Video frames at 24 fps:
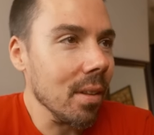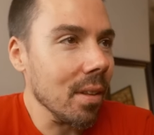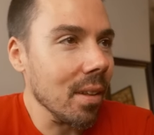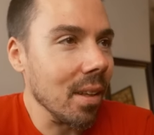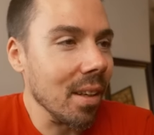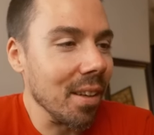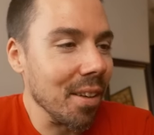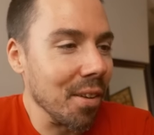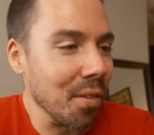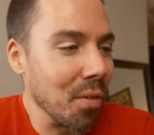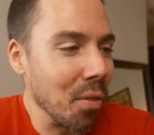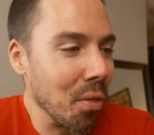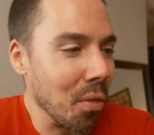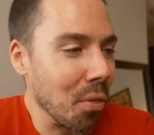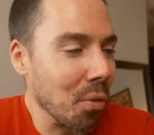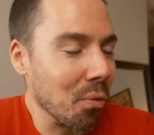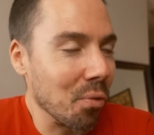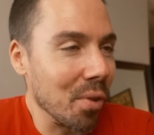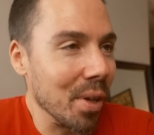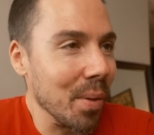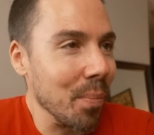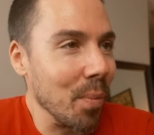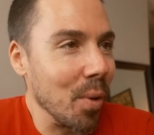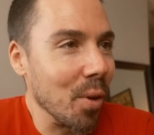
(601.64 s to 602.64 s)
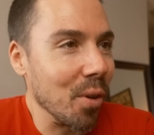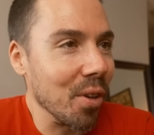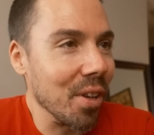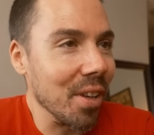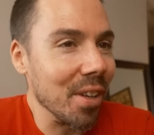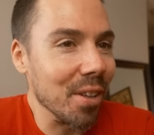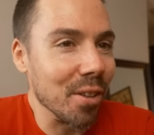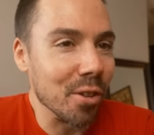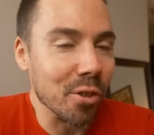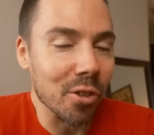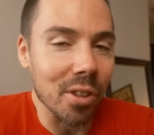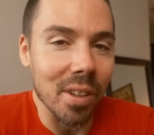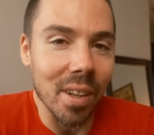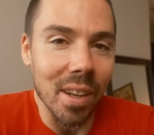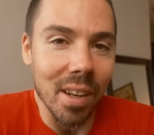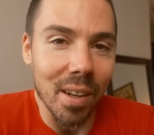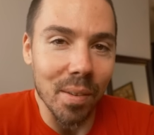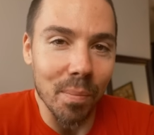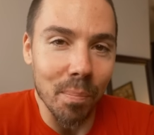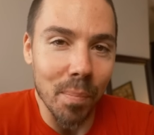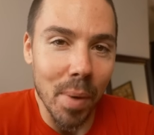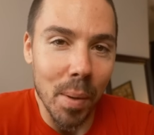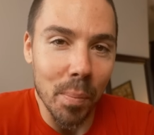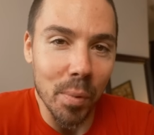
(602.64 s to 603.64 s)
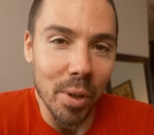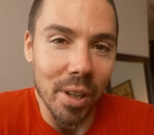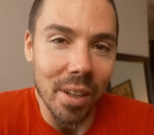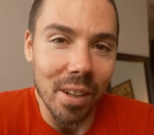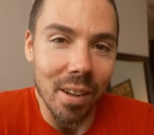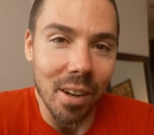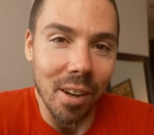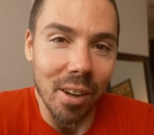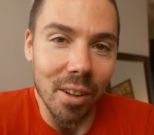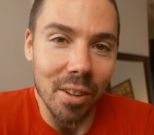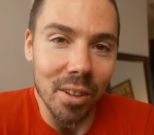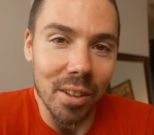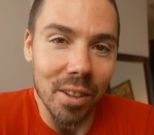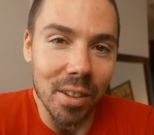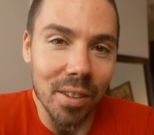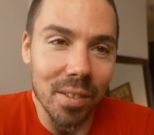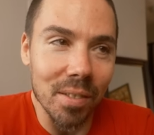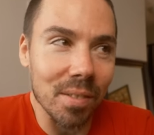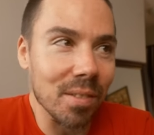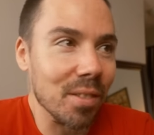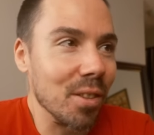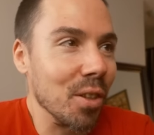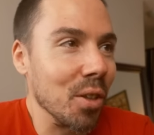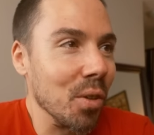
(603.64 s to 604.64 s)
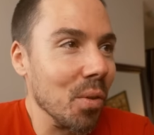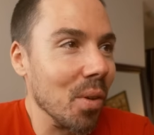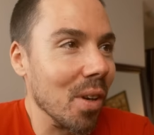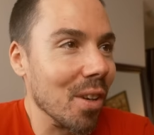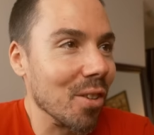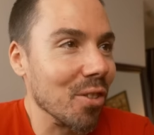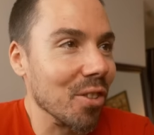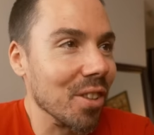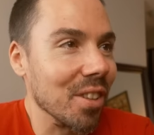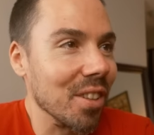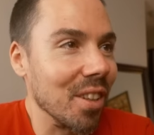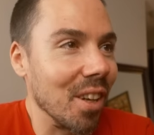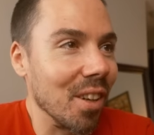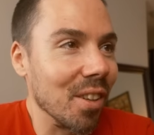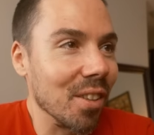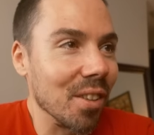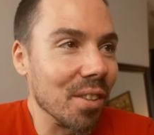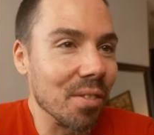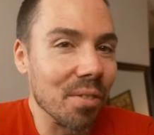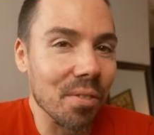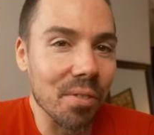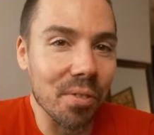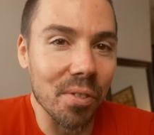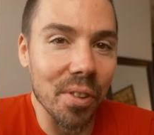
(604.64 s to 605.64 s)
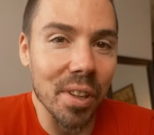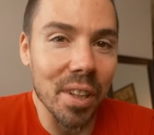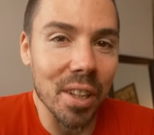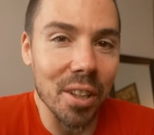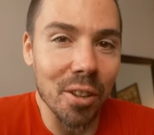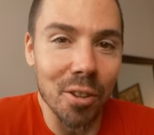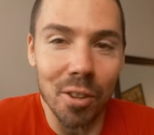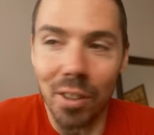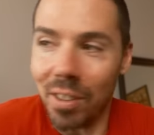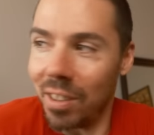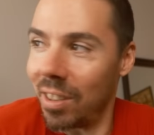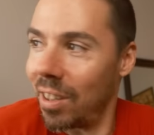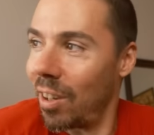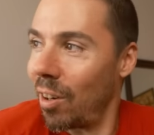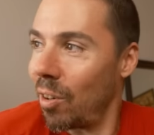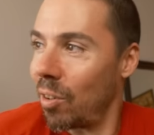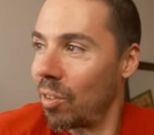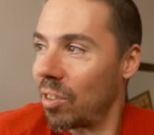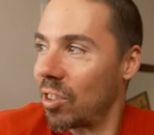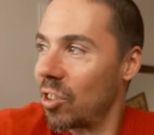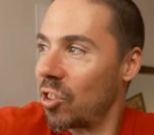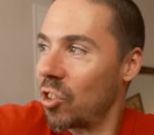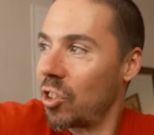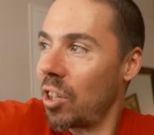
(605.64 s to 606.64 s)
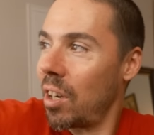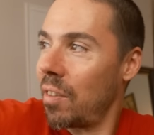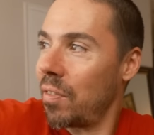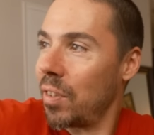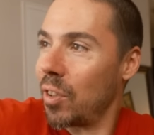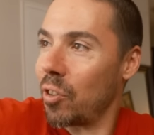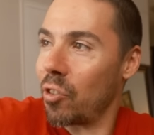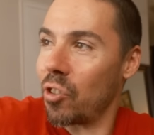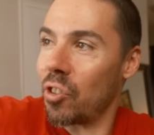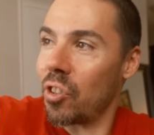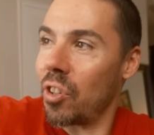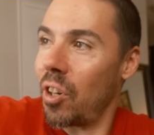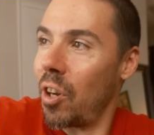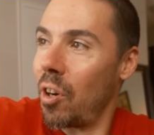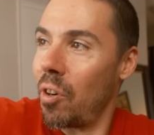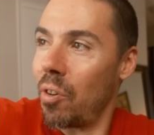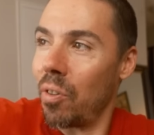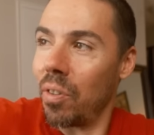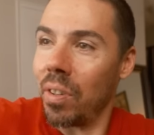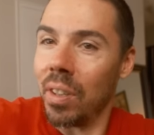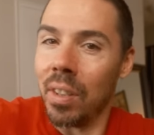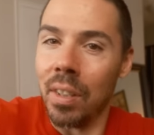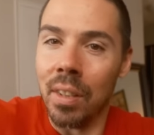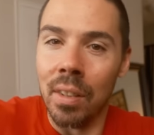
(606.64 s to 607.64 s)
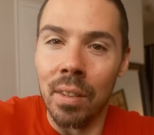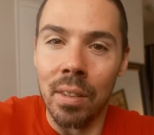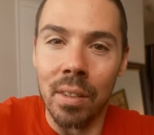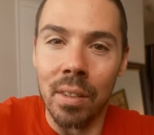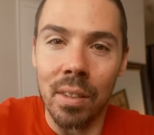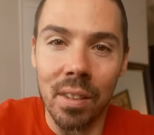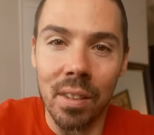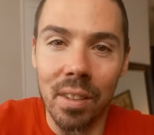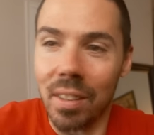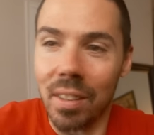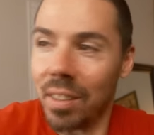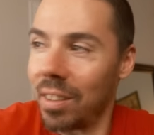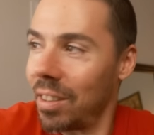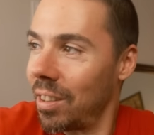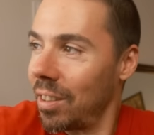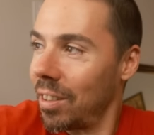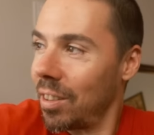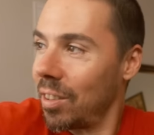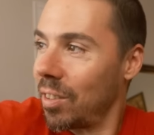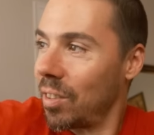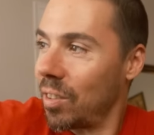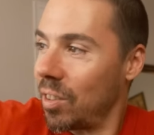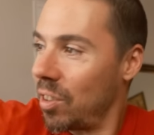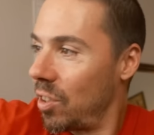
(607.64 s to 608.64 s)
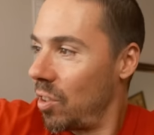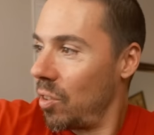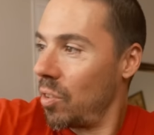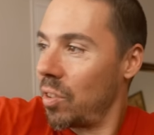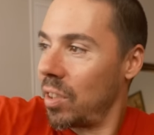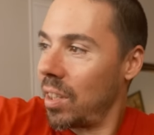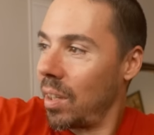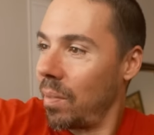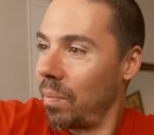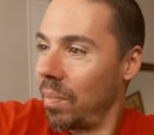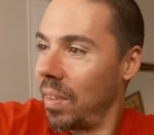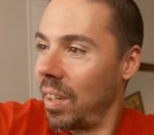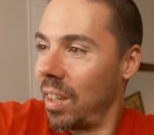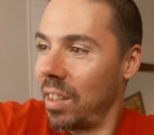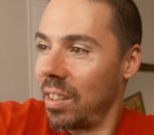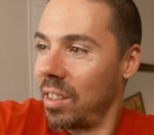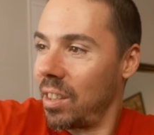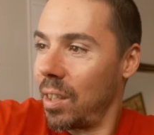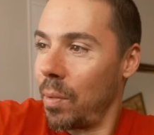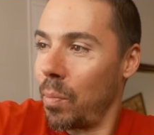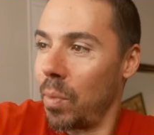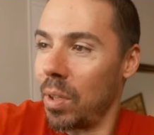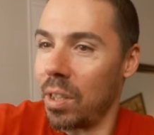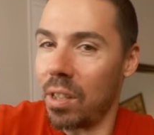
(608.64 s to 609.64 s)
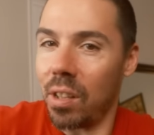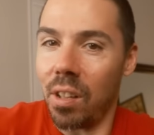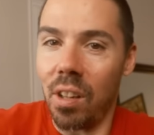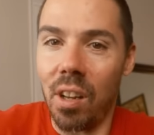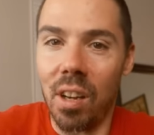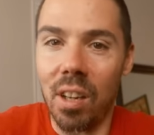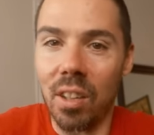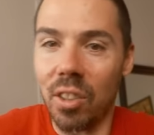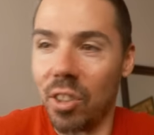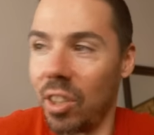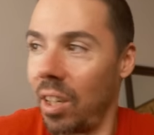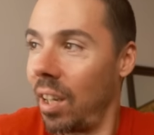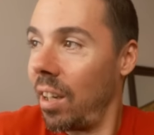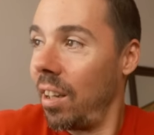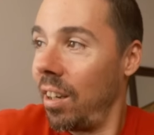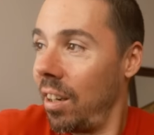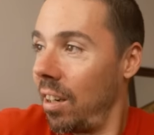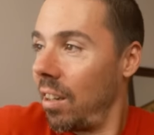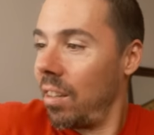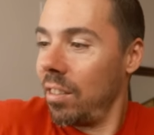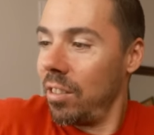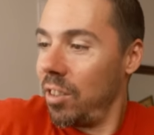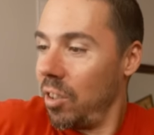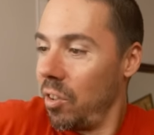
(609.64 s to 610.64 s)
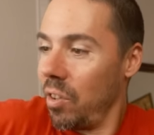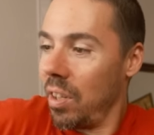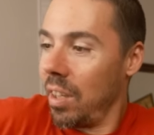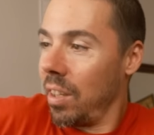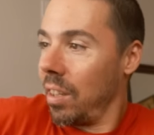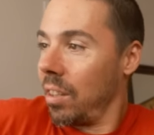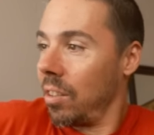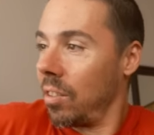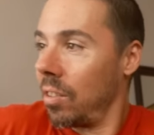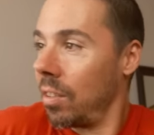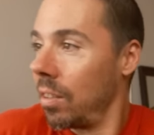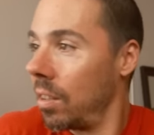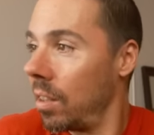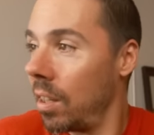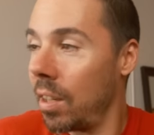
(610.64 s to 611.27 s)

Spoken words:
And in 3 more years, you get a memory card, you $200 freak. You could go shovel snow or do something on someone's lawn. Here, I'll do this.